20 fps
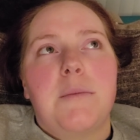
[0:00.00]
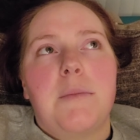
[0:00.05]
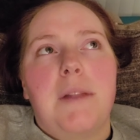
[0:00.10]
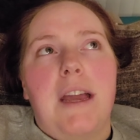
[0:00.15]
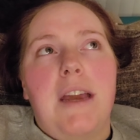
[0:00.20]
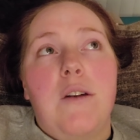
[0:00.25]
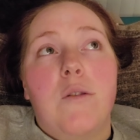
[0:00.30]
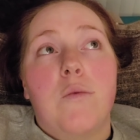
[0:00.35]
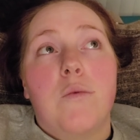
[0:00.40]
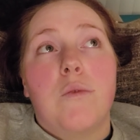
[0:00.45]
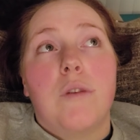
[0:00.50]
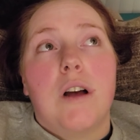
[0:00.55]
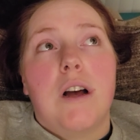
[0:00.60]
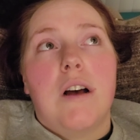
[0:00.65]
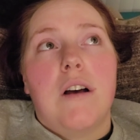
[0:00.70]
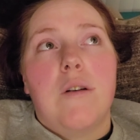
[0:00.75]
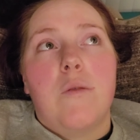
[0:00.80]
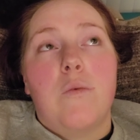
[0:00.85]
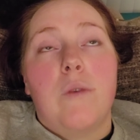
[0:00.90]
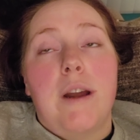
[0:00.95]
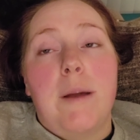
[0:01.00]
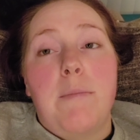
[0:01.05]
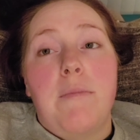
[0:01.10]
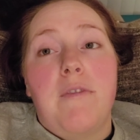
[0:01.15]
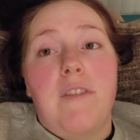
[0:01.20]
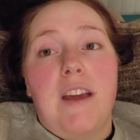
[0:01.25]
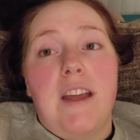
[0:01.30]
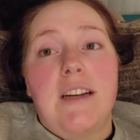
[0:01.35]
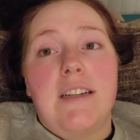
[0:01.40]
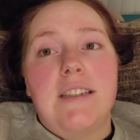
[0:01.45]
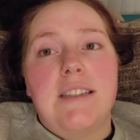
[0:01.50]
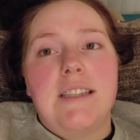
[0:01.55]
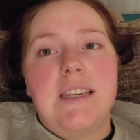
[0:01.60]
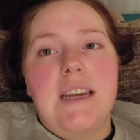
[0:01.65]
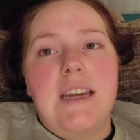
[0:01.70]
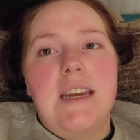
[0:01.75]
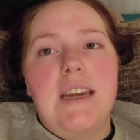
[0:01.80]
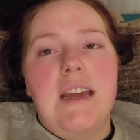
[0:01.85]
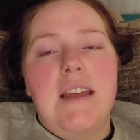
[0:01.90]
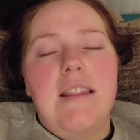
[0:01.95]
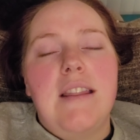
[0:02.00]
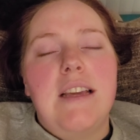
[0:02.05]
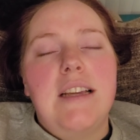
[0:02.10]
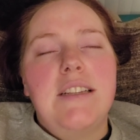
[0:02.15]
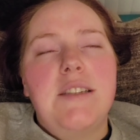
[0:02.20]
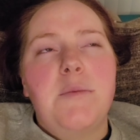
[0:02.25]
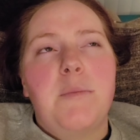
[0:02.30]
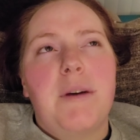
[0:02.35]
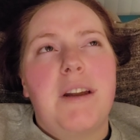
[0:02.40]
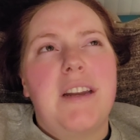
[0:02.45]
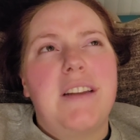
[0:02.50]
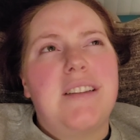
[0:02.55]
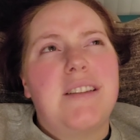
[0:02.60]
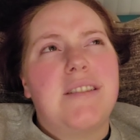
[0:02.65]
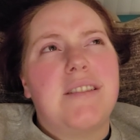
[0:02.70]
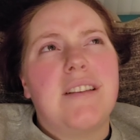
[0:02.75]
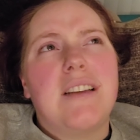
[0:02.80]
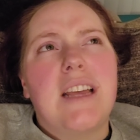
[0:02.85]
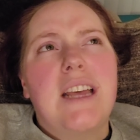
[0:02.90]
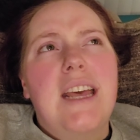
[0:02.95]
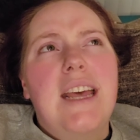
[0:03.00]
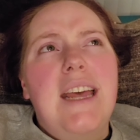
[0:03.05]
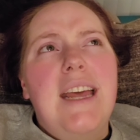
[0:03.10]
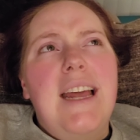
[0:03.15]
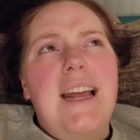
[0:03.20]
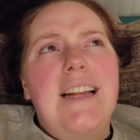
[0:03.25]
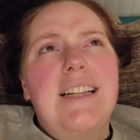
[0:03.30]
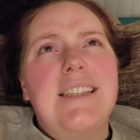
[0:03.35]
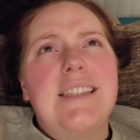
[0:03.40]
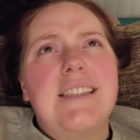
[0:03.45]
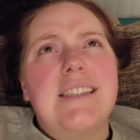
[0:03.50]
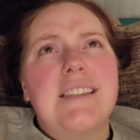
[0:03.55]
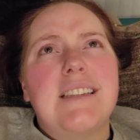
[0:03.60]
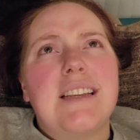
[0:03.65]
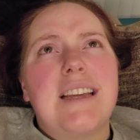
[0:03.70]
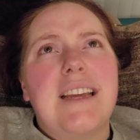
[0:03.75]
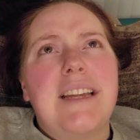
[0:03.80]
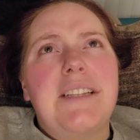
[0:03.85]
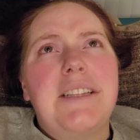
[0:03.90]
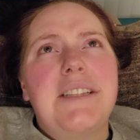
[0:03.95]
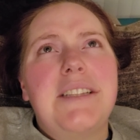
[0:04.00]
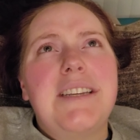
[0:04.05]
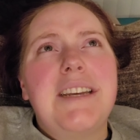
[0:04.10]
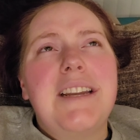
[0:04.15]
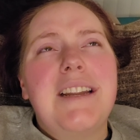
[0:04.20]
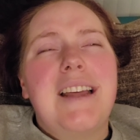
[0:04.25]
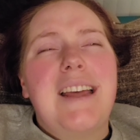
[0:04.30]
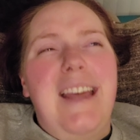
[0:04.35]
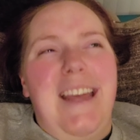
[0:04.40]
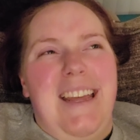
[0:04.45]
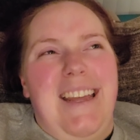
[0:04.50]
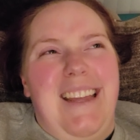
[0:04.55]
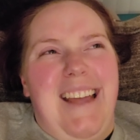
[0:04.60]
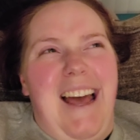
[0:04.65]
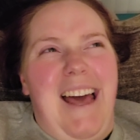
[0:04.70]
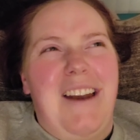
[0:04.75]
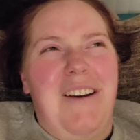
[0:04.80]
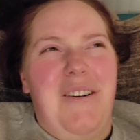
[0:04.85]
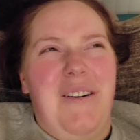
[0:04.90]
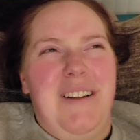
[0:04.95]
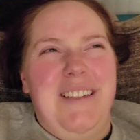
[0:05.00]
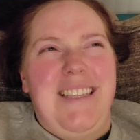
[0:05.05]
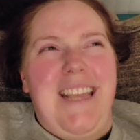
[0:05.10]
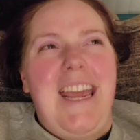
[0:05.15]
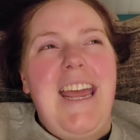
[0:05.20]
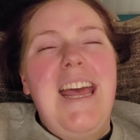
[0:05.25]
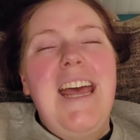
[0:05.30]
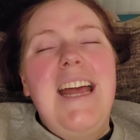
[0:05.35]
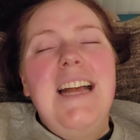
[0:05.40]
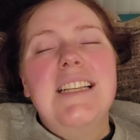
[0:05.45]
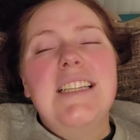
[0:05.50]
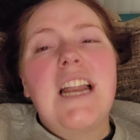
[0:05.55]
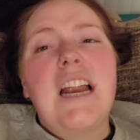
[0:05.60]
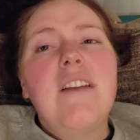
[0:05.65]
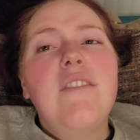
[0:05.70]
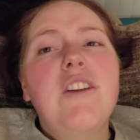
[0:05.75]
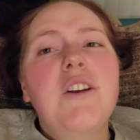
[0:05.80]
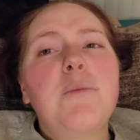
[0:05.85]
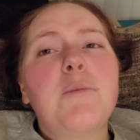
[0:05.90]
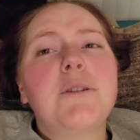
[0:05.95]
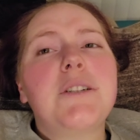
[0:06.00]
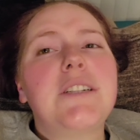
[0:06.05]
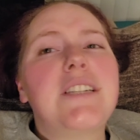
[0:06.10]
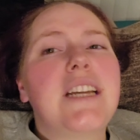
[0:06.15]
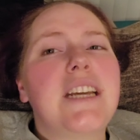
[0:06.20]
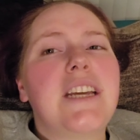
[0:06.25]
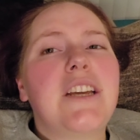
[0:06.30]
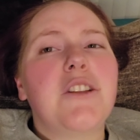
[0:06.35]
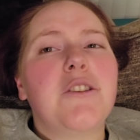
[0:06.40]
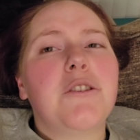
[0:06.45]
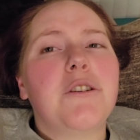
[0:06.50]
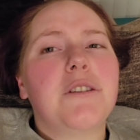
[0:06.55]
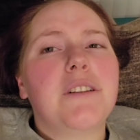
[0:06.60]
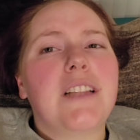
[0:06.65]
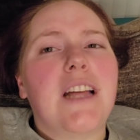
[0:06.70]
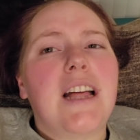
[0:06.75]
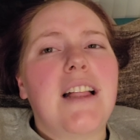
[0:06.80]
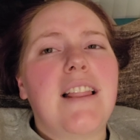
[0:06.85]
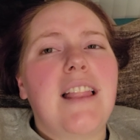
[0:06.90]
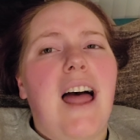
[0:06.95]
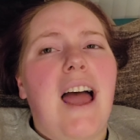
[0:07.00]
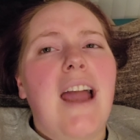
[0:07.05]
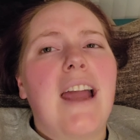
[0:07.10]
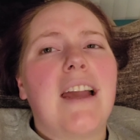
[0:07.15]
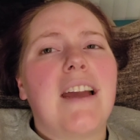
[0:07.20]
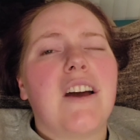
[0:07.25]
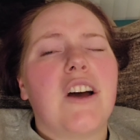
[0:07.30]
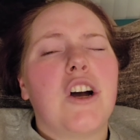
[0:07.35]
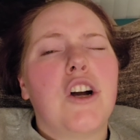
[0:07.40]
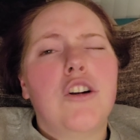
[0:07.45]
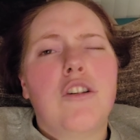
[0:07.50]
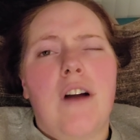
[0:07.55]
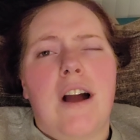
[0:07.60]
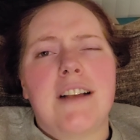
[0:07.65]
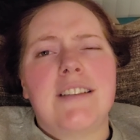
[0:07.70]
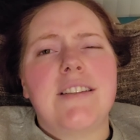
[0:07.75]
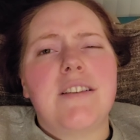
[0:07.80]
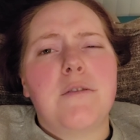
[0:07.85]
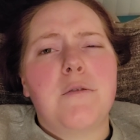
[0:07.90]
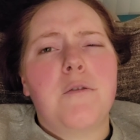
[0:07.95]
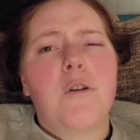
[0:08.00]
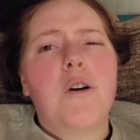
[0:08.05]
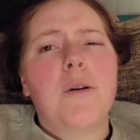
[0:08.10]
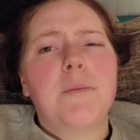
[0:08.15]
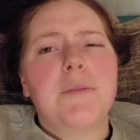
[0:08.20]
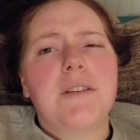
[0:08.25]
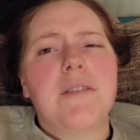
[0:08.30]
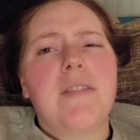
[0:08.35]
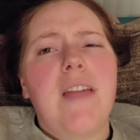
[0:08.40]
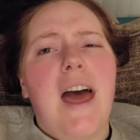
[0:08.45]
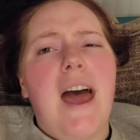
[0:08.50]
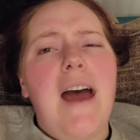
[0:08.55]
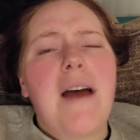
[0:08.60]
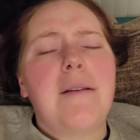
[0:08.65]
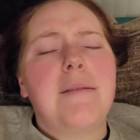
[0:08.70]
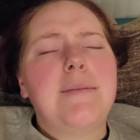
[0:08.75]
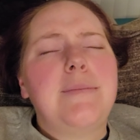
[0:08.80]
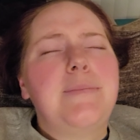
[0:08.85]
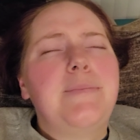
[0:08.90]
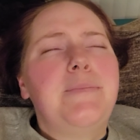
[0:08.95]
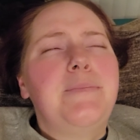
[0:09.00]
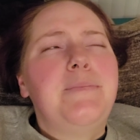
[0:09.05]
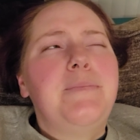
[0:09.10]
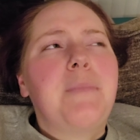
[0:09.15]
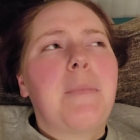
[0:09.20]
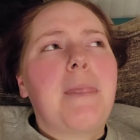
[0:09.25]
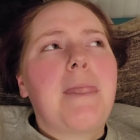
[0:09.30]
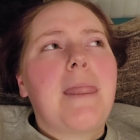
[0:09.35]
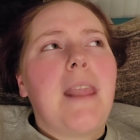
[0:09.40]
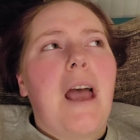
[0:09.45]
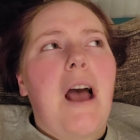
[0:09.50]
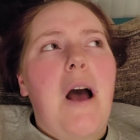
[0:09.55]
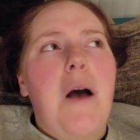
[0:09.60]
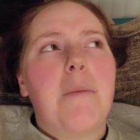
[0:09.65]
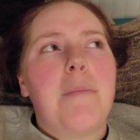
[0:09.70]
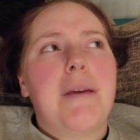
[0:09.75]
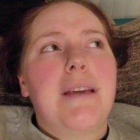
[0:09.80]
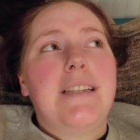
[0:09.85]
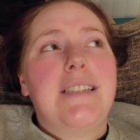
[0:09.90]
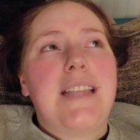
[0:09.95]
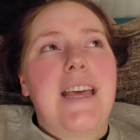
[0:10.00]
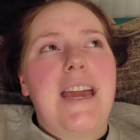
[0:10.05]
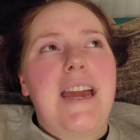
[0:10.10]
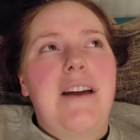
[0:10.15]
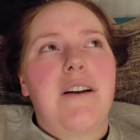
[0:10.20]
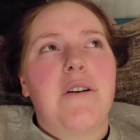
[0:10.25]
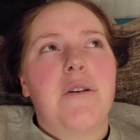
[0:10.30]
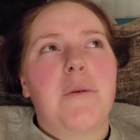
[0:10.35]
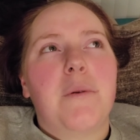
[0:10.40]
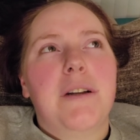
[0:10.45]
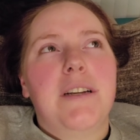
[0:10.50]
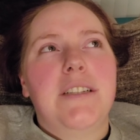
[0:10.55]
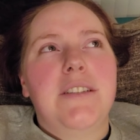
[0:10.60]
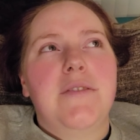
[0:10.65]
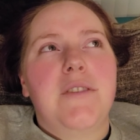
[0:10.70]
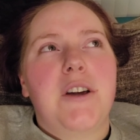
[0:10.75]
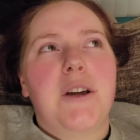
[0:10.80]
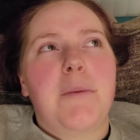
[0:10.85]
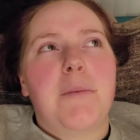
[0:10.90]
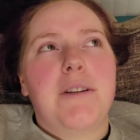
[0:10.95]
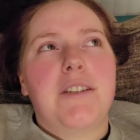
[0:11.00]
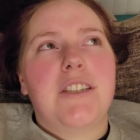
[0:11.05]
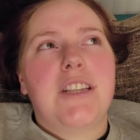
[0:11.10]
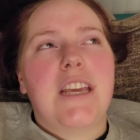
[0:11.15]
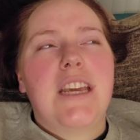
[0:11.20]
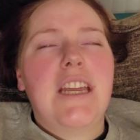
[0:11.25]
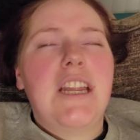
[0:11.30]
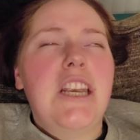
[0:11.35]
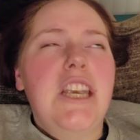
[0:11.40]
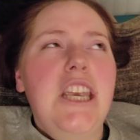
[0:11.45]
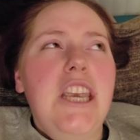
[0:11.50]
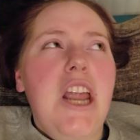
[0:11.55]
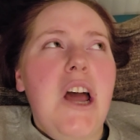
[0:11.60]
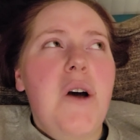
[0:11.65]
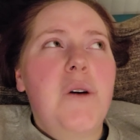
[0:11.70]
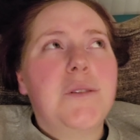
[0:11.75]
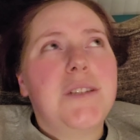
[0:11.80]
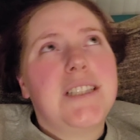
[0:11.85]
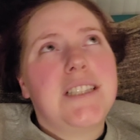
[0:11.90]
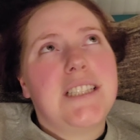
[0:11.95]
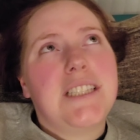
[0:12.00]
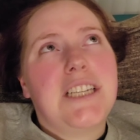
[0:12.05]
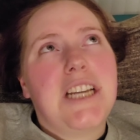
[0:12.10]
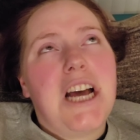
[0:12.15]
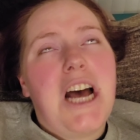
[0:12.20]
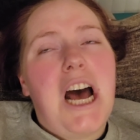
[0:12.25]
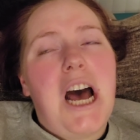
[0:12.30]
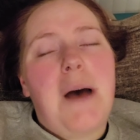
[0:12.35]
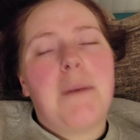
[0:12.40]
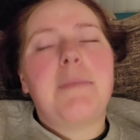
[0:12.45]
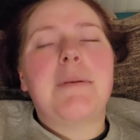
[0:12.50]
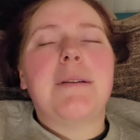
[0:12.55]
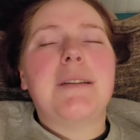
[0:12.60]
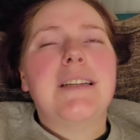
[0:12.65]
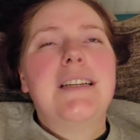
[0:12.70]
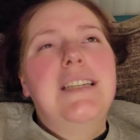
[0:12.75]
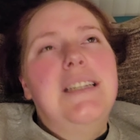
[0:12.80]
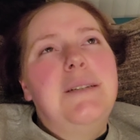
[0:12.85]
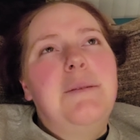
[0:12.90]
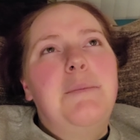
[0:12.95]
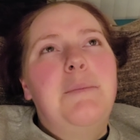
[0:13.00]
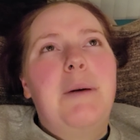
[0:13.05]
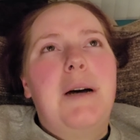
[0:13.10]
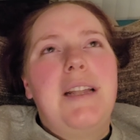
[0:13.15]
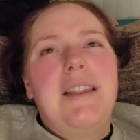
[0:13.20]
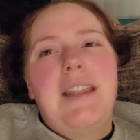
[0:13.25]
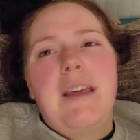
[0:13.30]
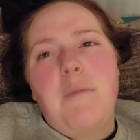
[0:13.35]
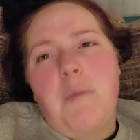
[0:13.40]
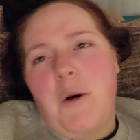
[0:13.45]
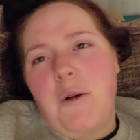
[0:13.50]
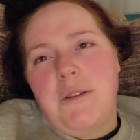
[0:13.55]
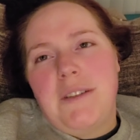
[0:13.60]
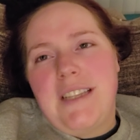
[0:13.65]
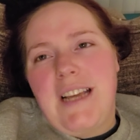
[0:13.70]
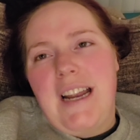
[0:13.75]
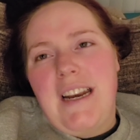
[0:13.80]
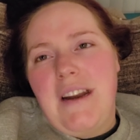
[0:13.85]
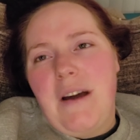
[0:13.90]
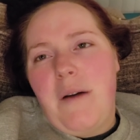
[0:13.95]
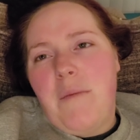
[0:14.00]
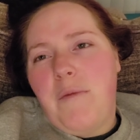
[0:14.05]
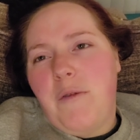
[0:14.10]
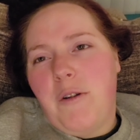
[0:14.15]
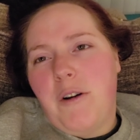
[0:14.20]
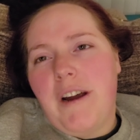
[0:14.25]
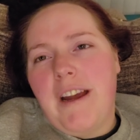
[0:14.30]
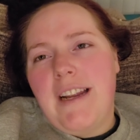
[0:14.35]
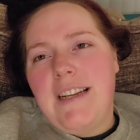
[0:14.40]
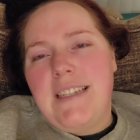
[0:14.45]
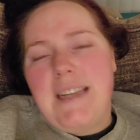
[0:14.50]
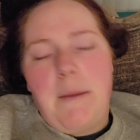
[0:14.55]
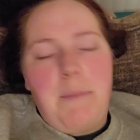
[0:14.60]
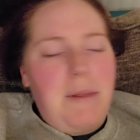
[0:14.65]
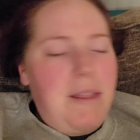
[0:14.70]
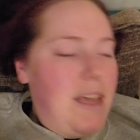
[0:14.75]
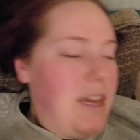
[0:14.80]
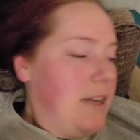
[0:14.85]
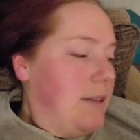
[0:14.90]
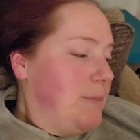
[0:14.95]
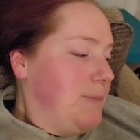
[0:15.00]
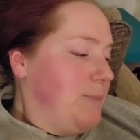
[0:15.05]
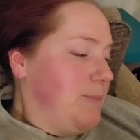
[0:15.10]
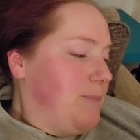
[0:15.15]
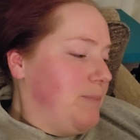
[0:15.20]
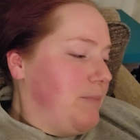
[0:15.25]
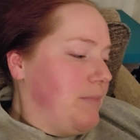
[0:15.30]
some like uh, rape fantasy in this, but it's, it's, it's, I don't know what to say. It's not even a particularly like aggressive forms of that. Um, because the heroine is very much like, no, stop. But they both signed up for it type of thing.